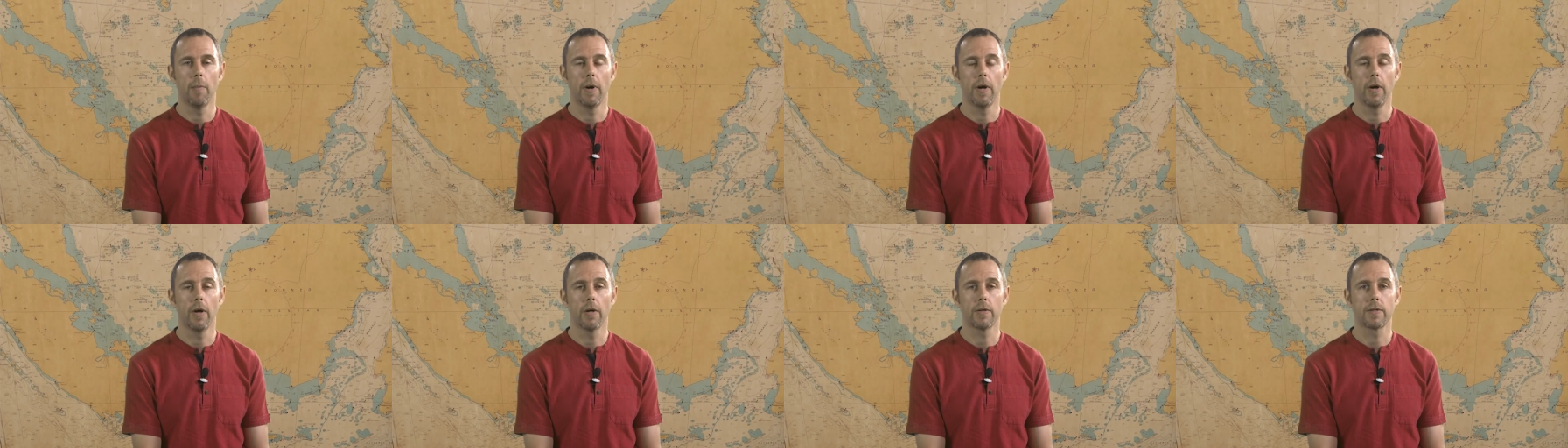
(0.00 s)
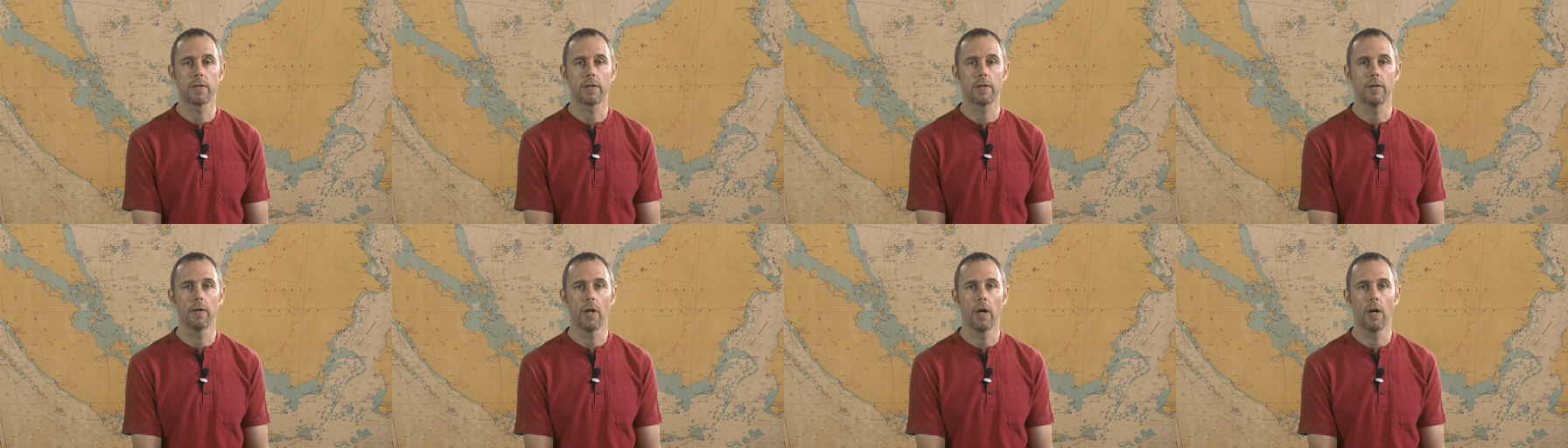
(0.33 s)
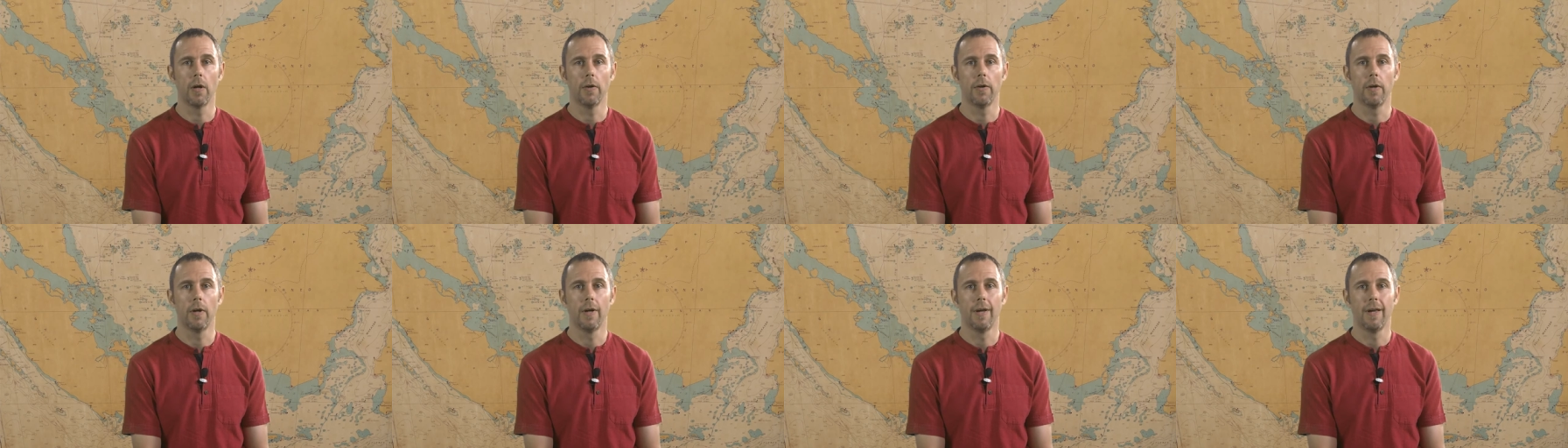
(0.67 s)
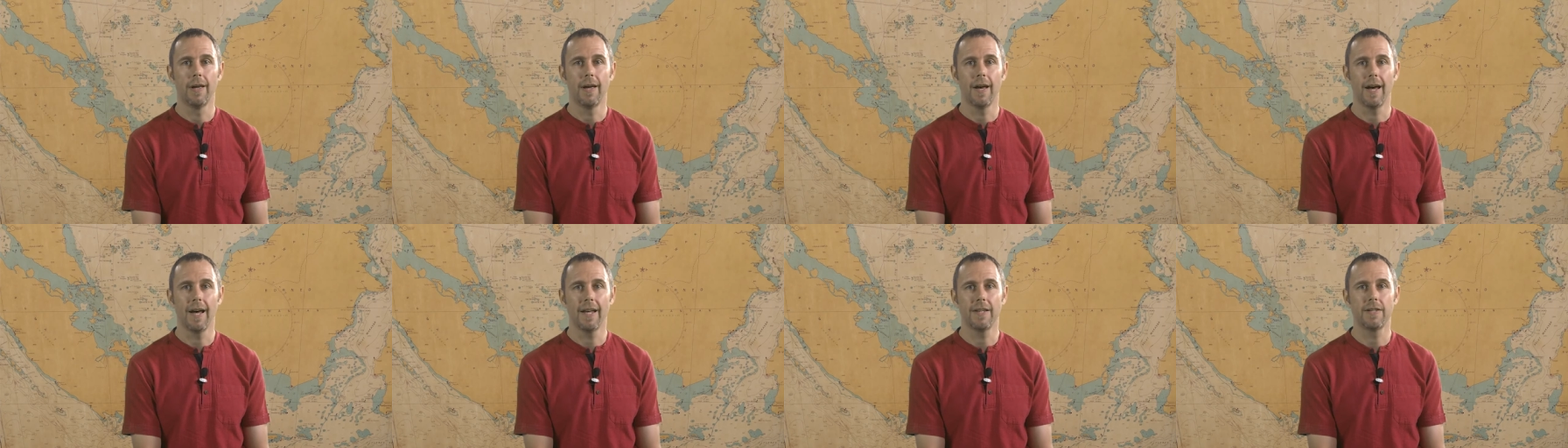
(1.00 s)
my article on
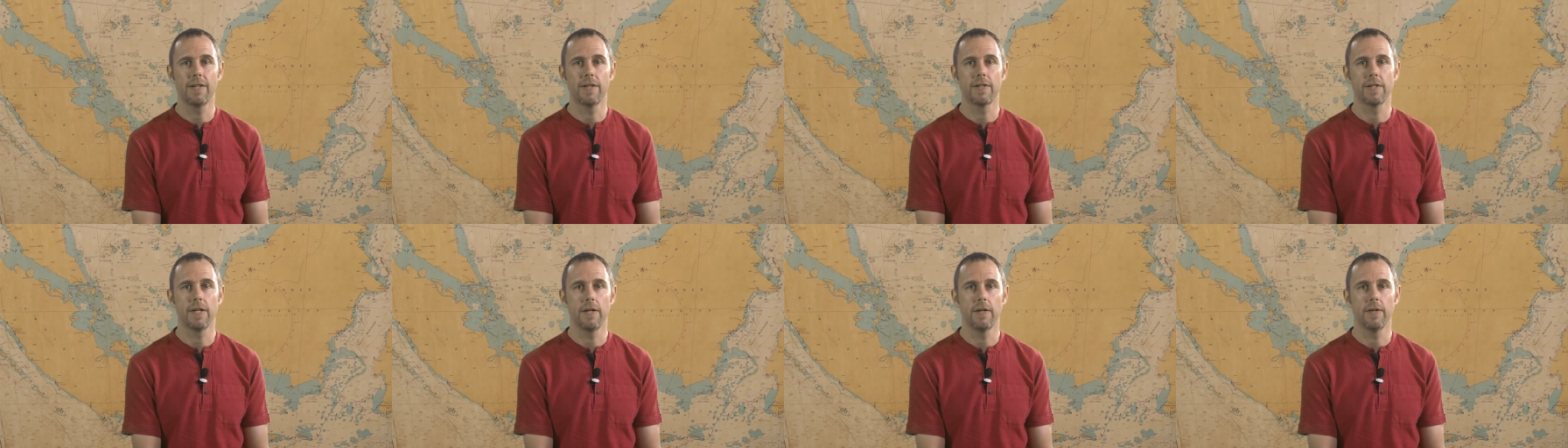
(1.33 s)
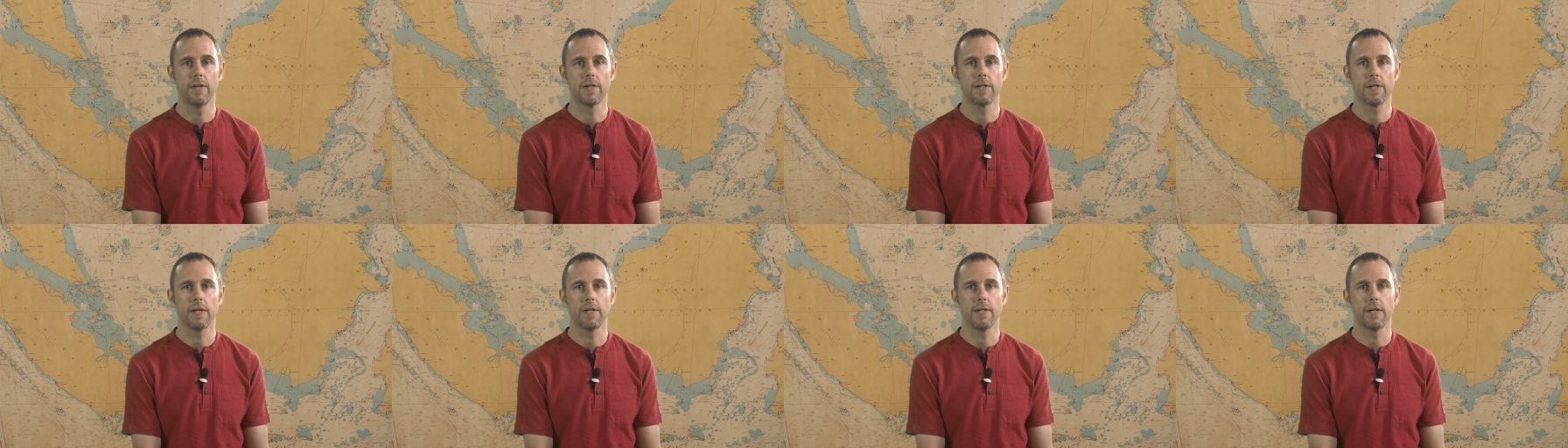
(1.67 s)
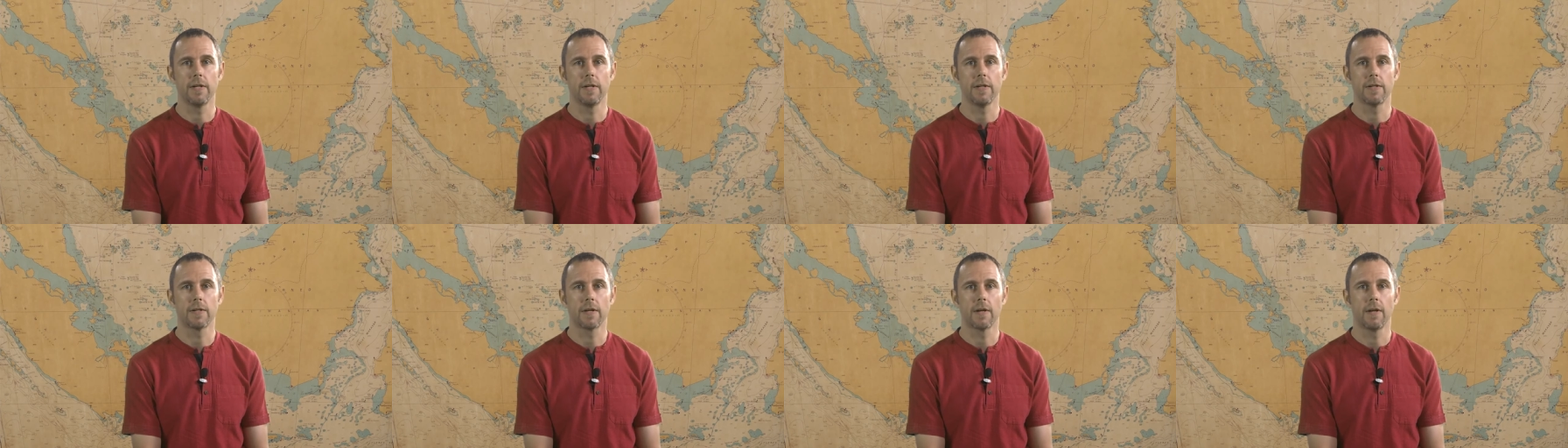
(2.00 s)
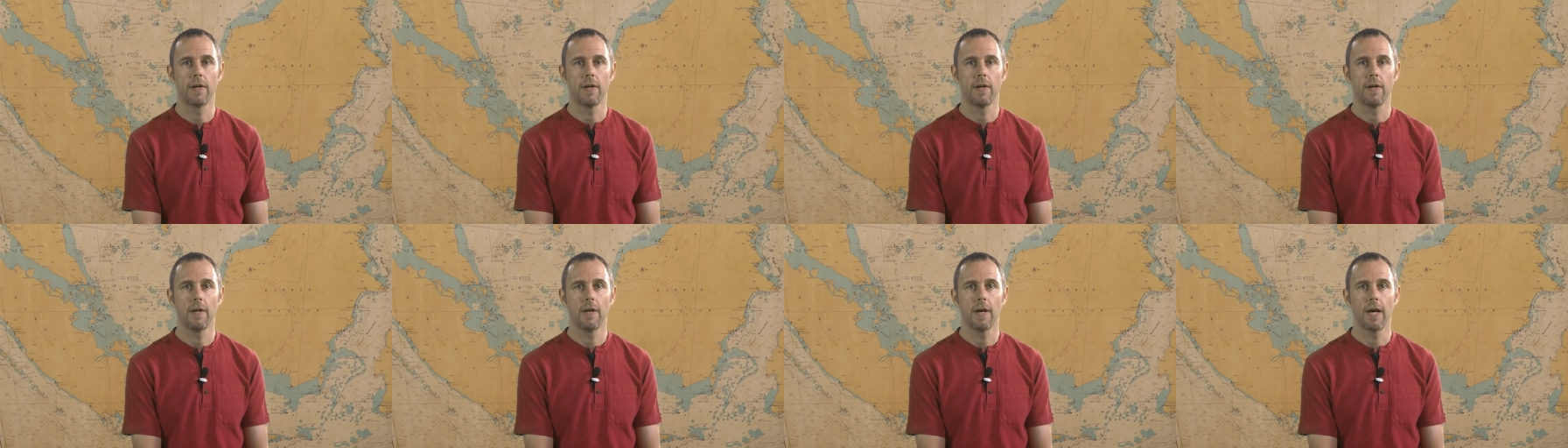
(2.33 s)
antecedent cities
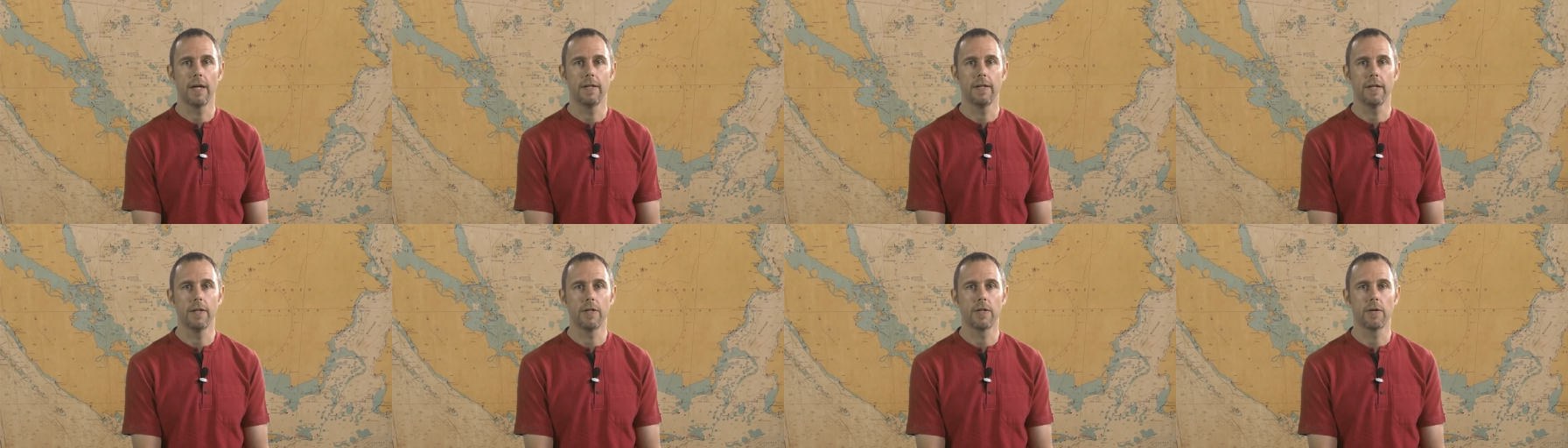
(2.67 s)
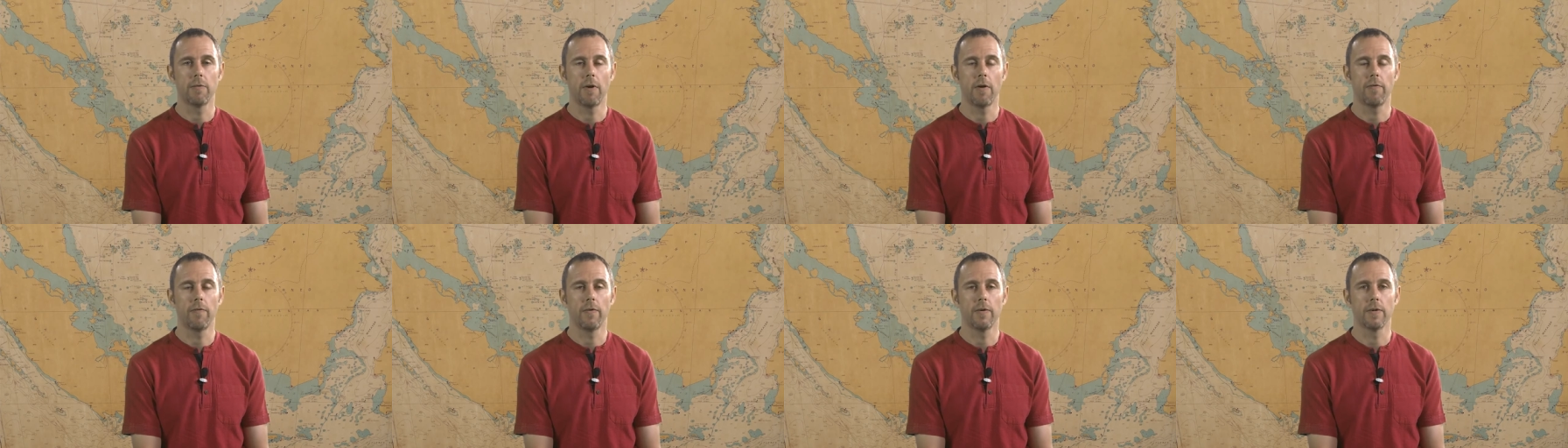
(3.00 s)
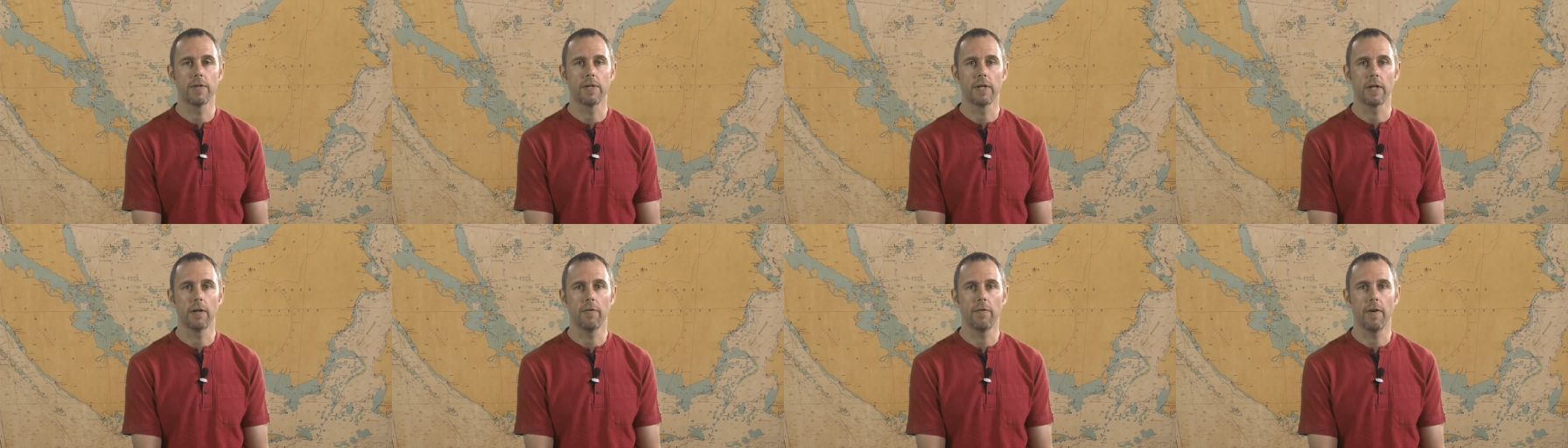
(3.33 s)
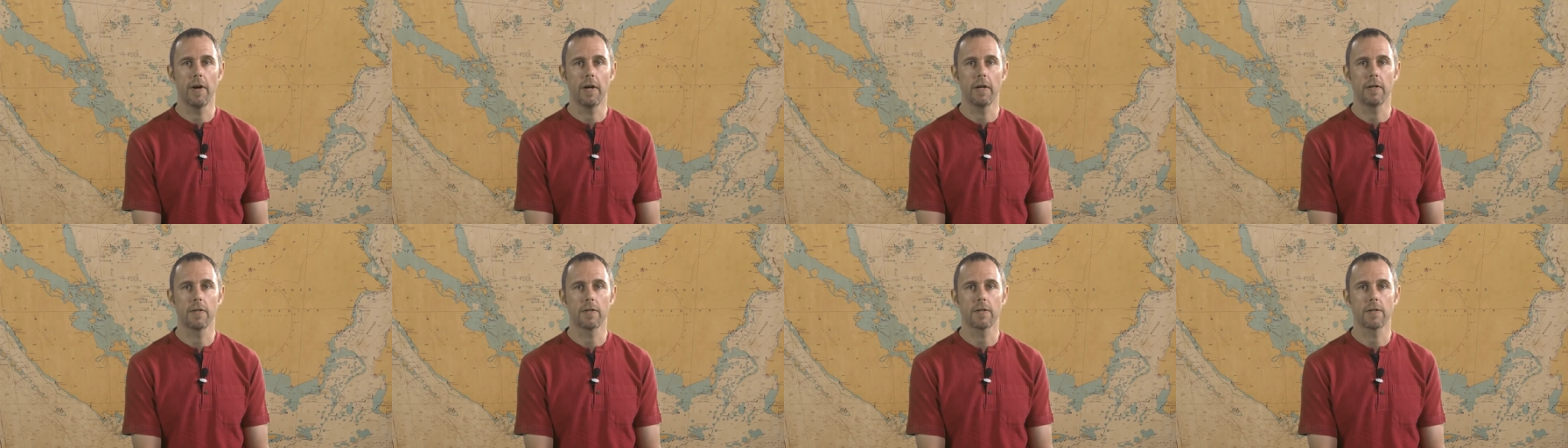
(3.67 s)
and interreferencing
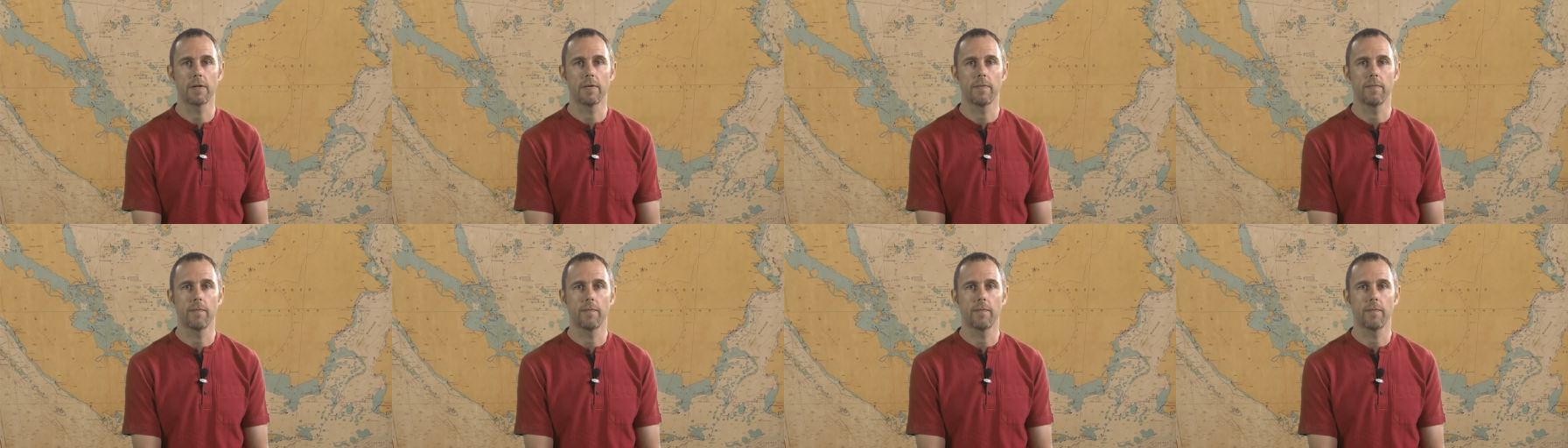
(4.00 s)
effects.